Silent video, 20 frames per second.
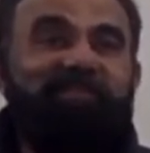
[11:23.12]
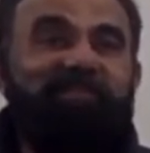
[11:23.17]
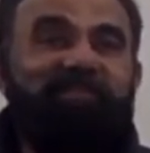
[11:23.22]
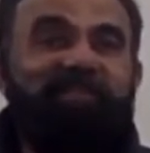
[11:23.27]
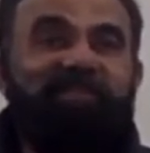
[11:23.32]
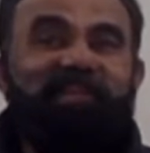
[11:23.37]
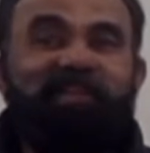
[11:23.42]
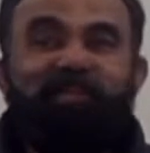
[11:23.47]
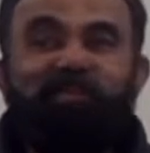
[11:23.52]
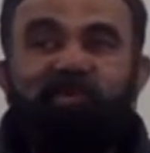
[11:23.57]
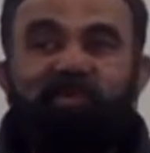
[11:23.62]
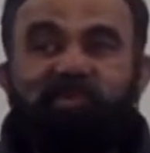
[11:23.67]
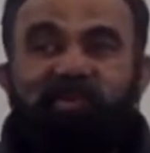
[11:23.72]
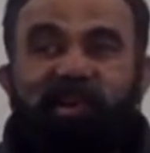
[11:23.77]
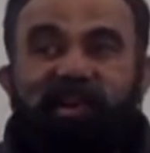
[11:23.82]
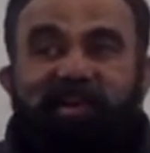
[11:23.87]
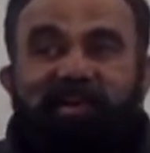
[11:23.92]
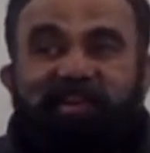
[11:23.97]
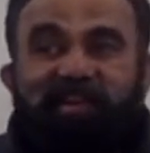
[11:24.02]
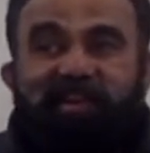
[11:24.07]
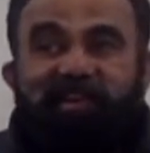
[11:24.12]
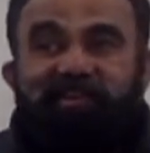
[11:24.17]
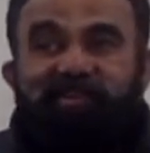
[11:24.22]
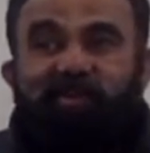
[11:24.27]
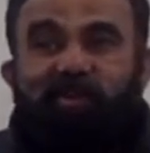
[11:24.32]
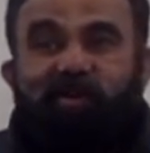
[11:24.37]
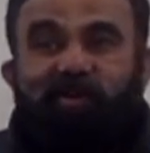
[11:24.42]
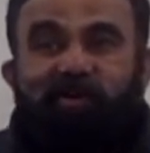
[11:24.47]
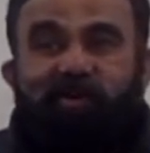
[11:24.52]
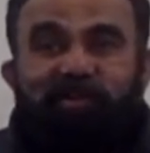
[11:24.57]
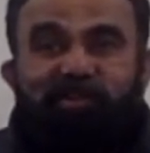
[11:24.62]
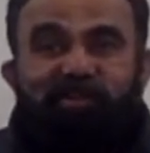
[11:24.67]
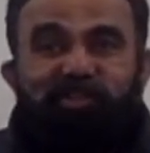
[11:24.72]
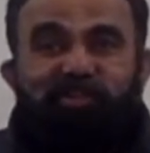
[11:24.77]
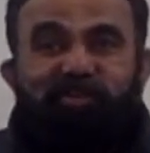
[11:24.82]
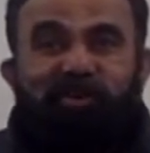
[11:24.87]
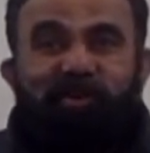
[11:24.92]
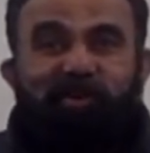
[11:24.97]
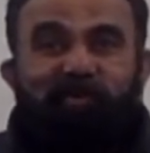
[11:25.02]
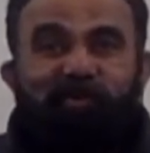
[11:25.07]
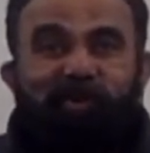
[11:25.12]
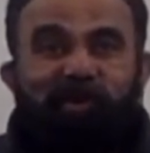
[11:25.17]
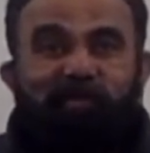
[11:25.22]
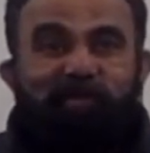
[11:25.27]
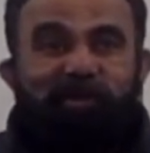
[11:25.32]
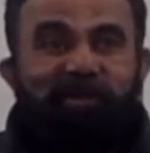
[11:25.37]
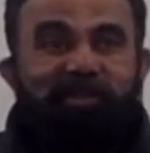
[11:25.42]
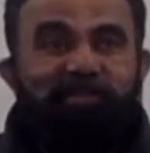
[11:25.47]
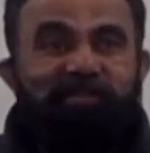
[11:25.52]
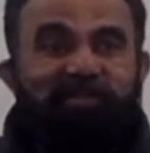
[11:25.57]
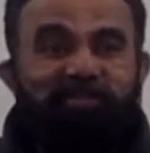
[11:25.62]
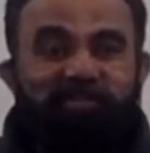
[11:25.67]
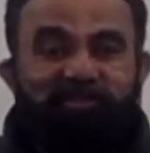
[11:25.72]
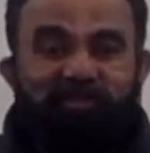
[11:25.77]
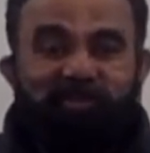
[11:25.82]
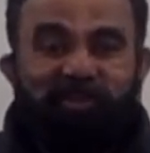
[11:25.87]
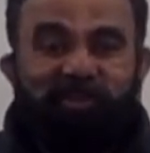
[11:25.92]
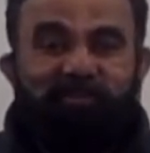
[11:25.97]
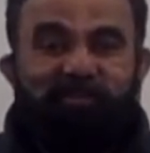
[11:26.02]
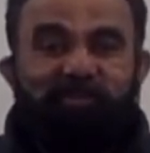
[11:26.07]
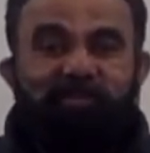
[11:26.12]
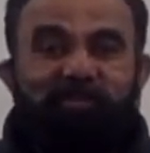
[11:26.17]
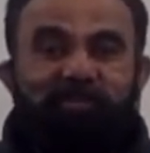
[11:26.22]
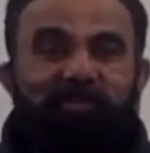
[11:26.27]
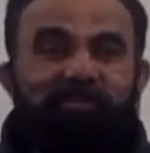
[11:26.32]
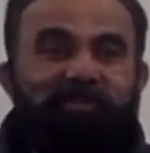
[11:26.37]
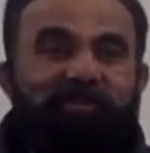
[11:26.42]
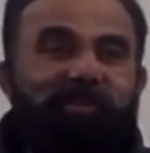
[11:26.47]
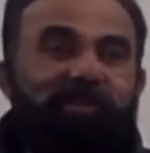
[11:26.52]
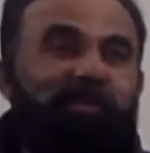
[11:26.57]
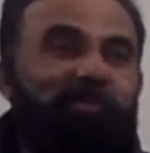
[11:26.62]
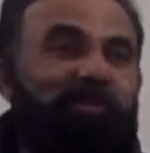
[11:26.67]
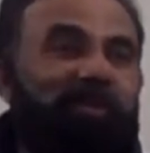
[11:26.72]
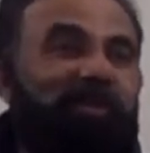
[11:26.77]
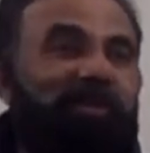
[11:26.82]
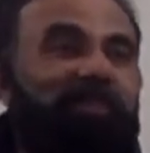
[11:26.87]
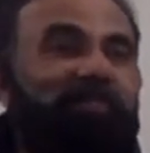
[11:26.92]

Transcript: It will radiate all the shock vibrations right into your steering wheel.